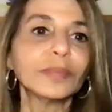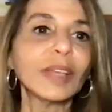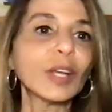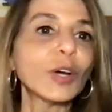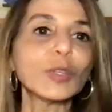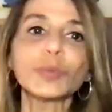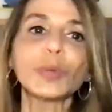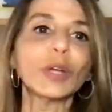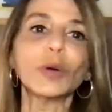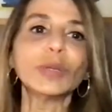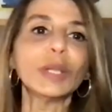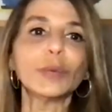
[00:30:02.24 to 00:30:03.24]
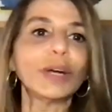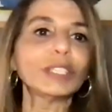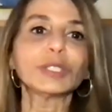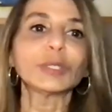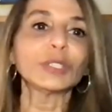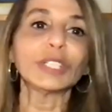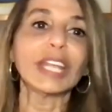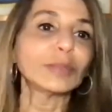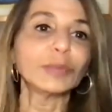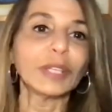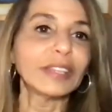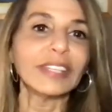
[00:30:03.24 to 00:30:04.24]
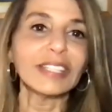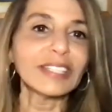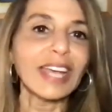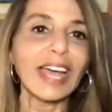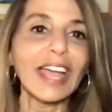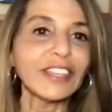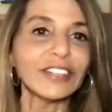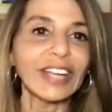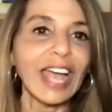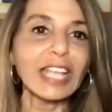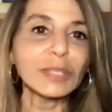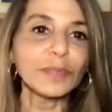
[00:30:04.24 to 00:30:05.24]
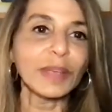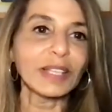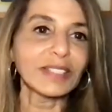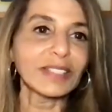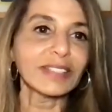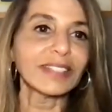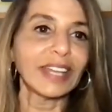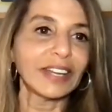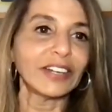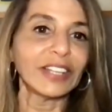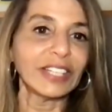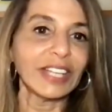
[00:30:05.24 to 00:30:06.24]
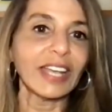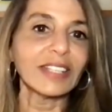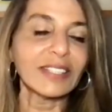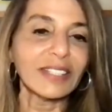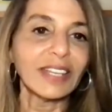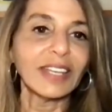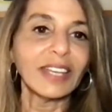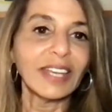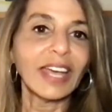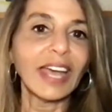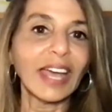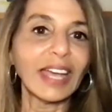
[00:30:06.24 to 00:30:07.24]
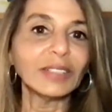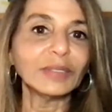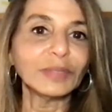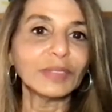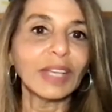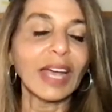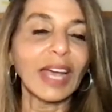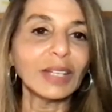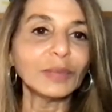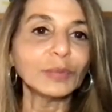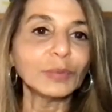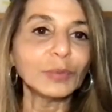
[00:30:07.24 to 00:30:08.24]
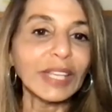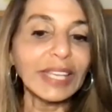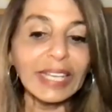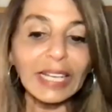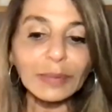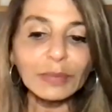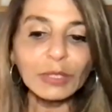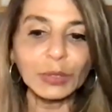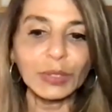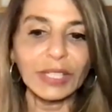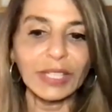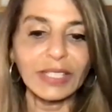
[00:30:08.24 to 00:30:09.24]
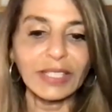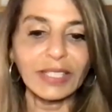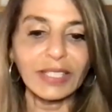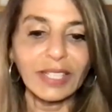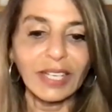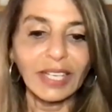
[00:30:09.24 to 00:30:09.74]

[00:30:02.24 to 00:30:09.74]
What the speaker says: because we only want to connect with these higher aspects that are in us, and we come to this